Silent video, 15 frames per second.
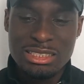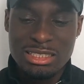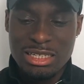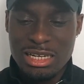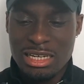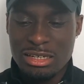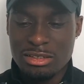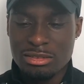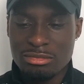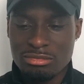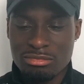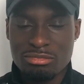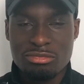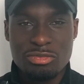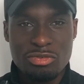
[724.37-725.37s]
kind of
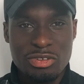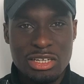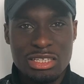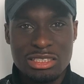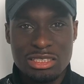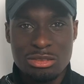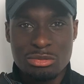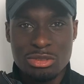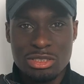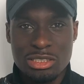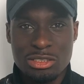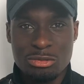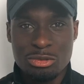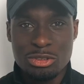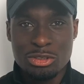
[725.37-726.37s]
finessed it with
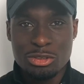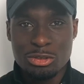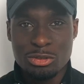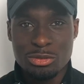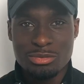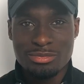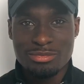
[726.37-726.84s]
these ones too.